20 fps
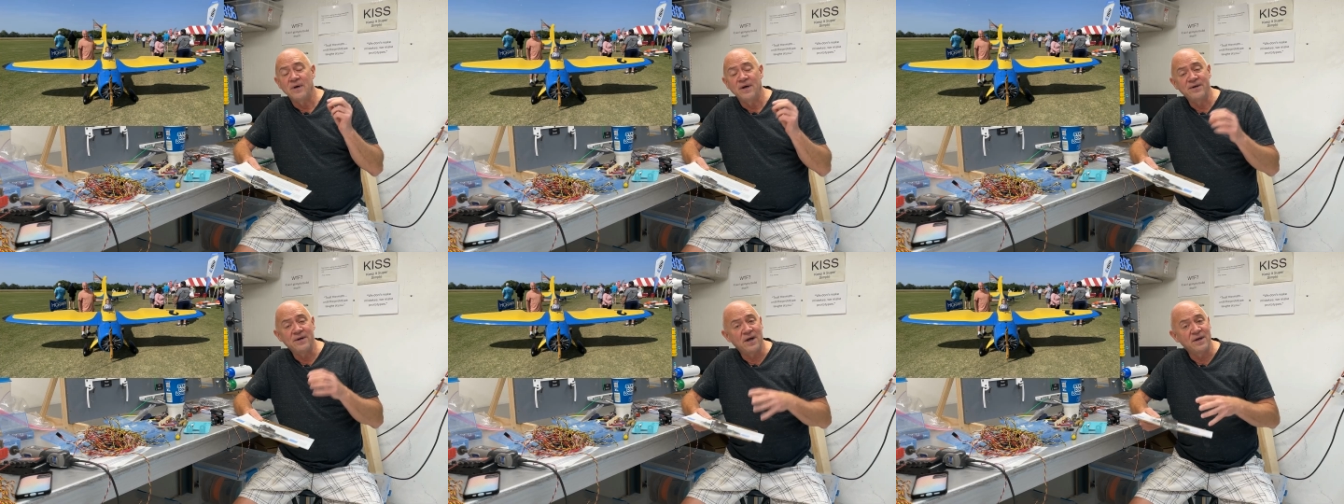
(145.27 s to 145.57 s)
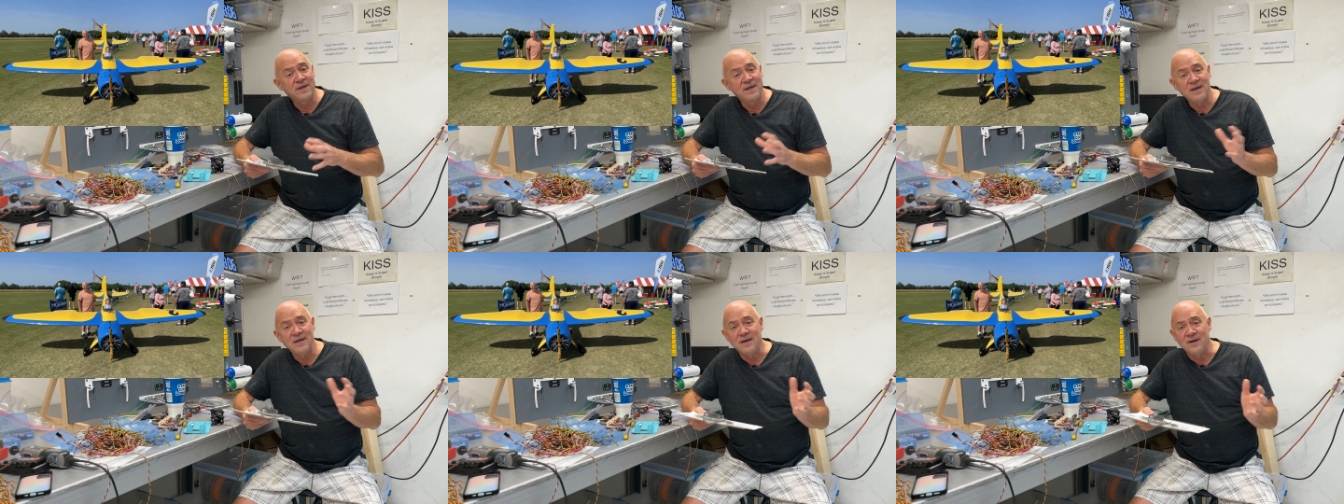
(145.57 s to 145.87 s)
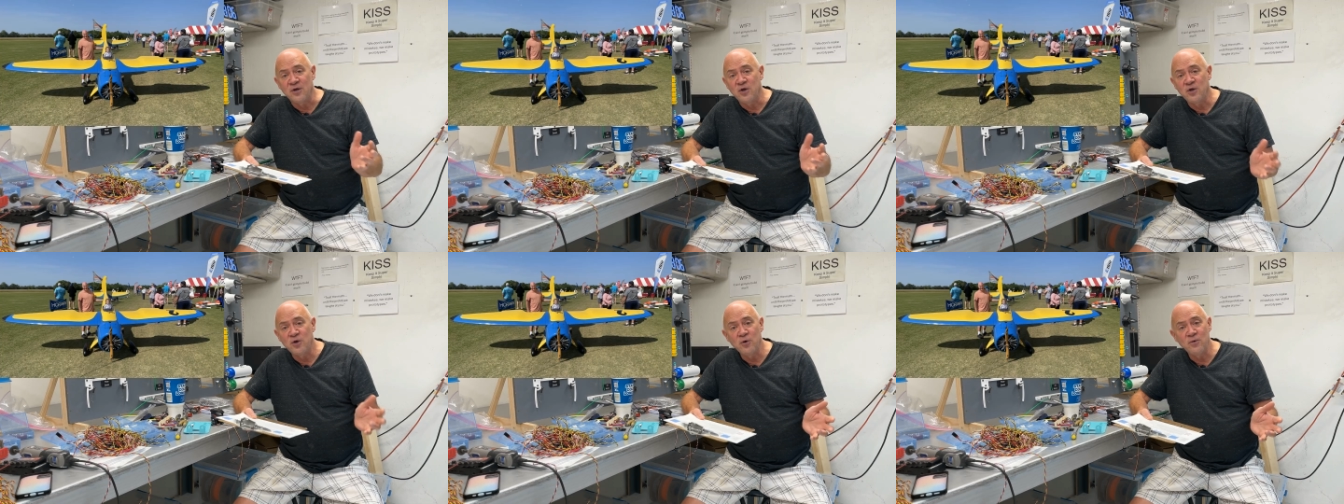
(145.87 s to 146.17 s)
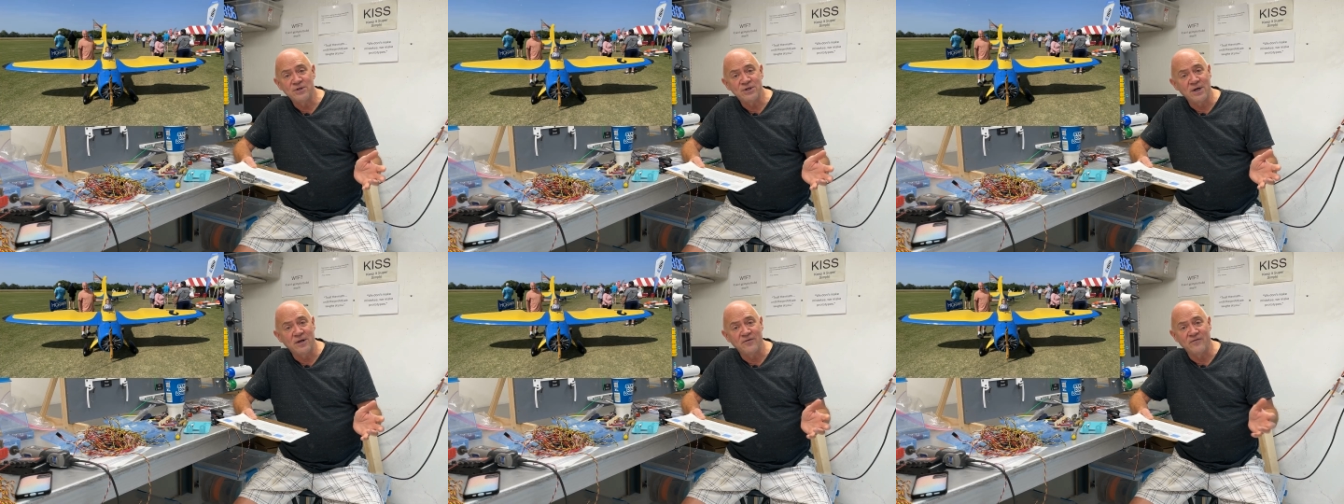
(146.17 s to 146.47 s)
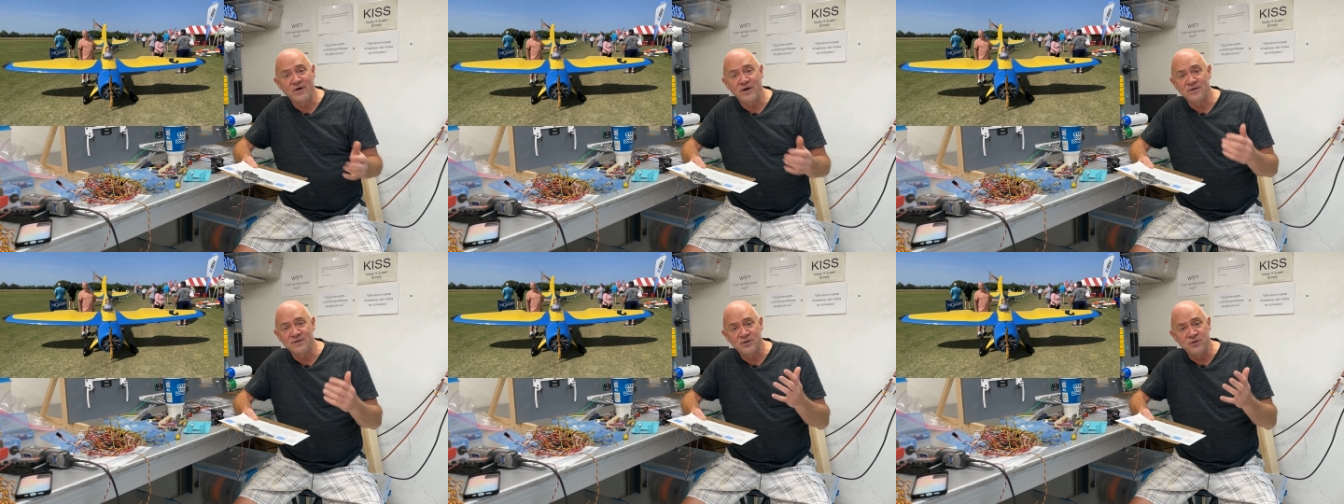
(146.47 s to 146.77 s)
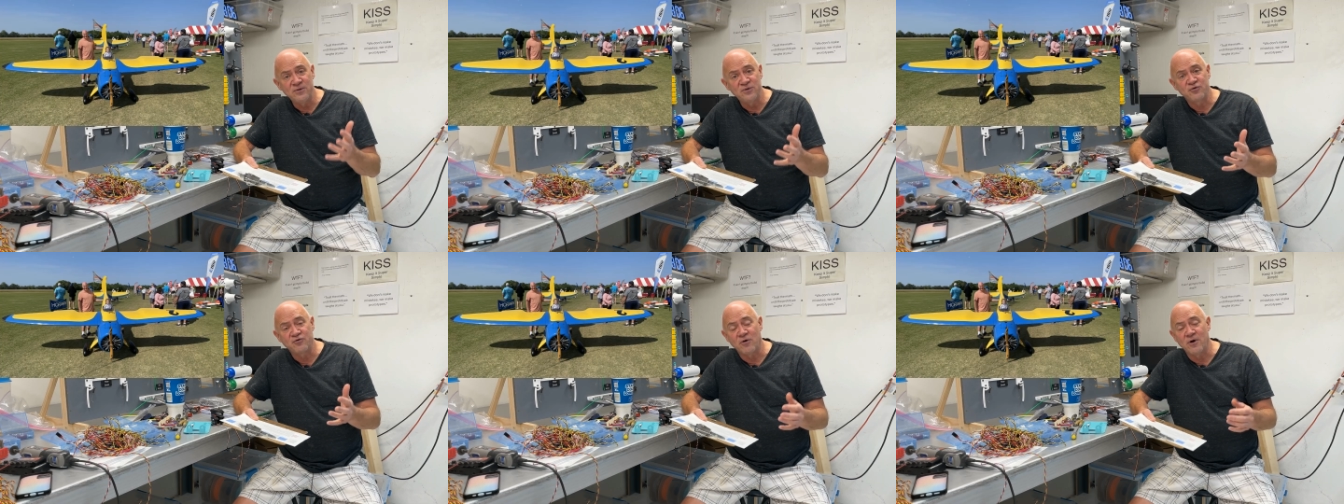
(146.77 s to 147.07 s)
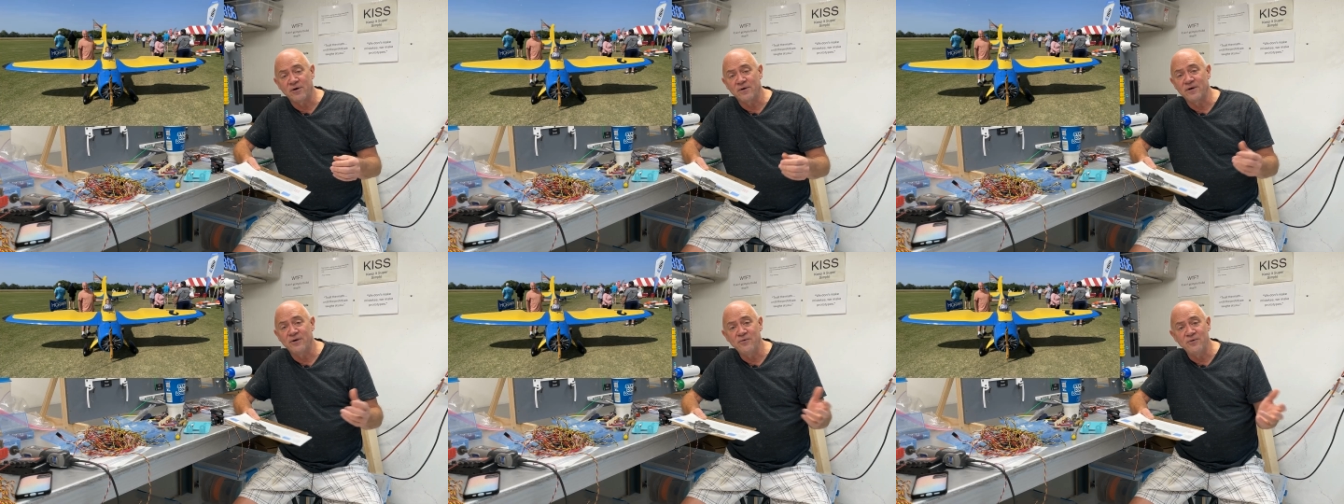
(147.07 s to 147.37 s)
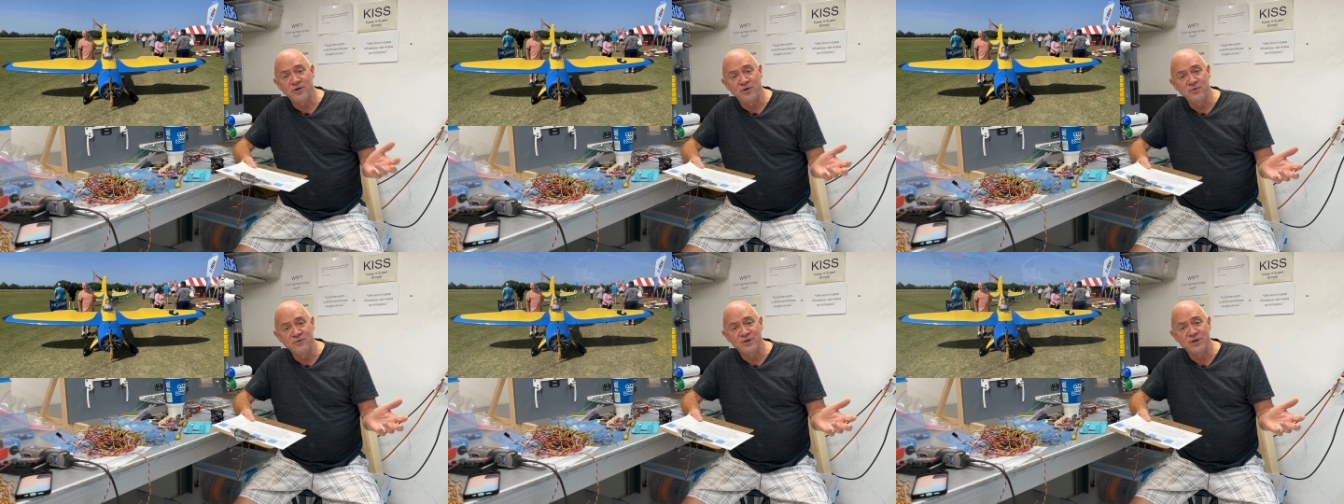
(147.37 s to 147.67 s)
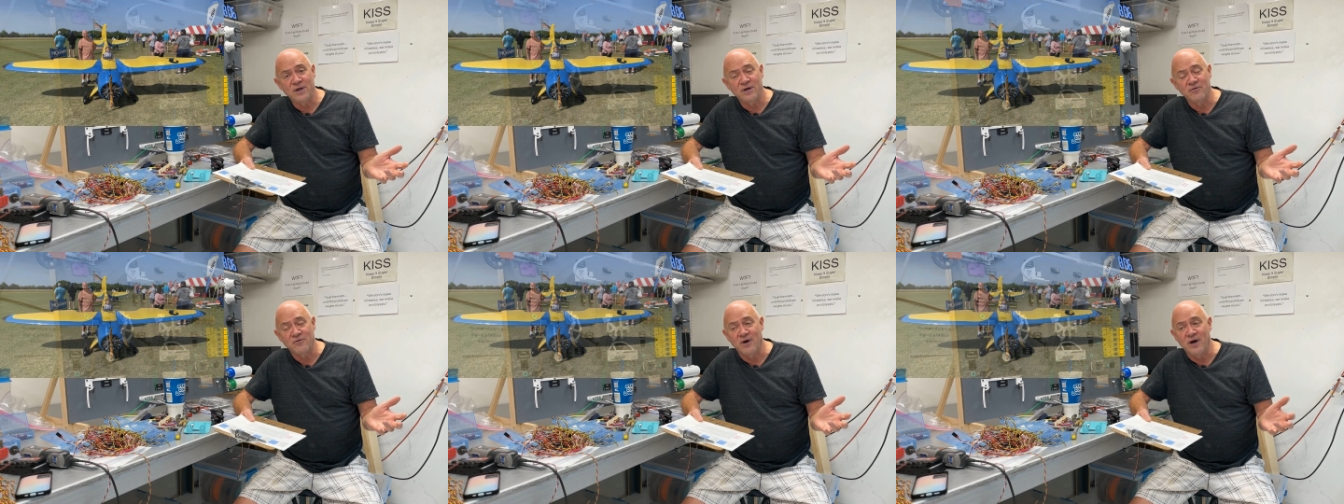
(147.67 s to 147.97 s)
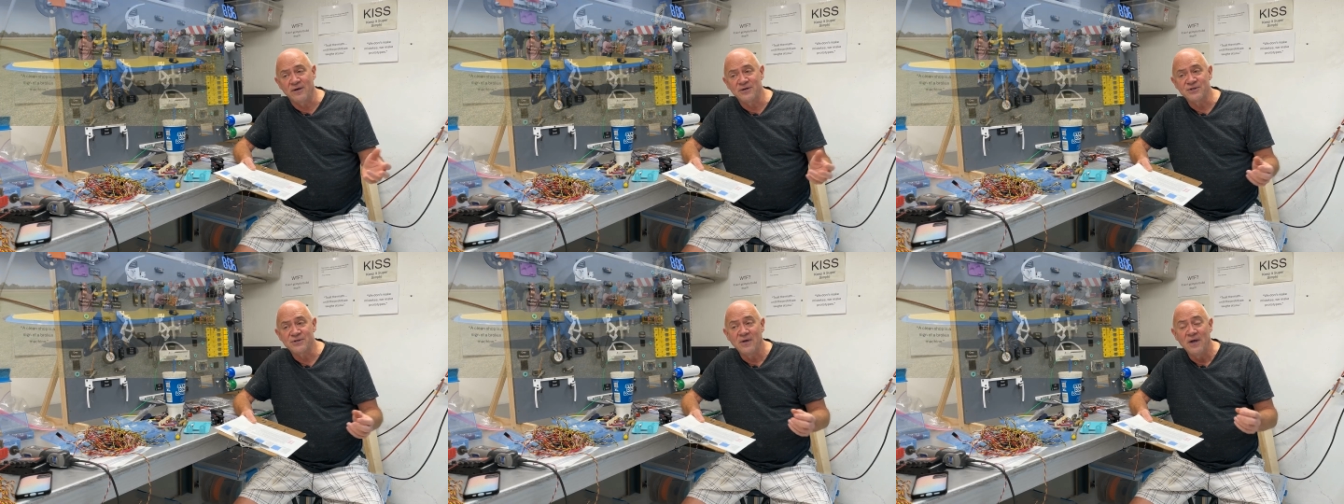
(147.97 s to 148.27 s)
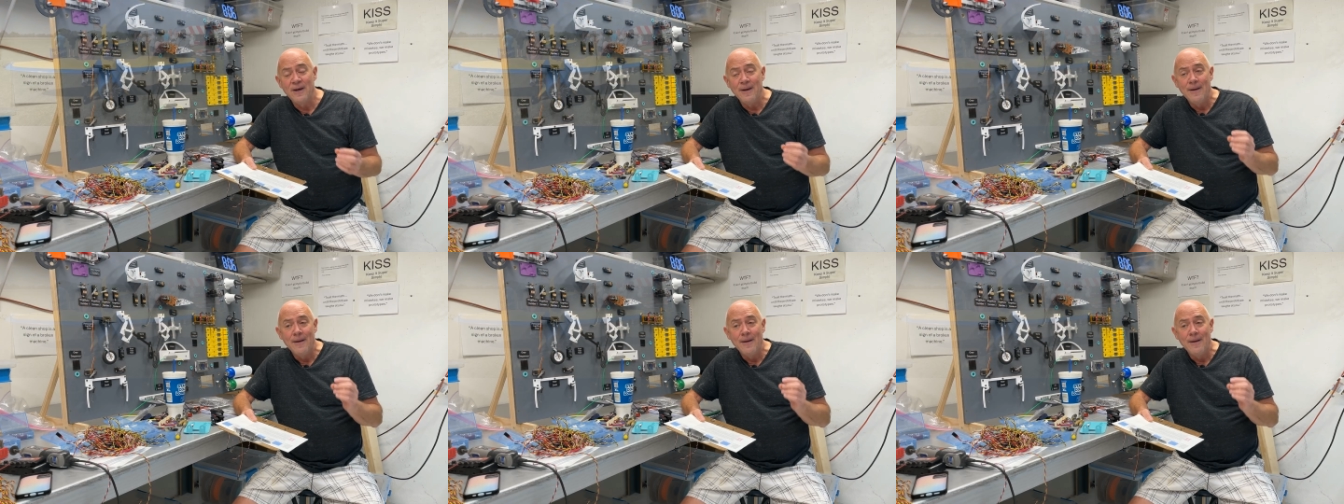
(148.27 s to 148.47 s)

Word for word: again, huge elevators, huge rudder, huge ailerons.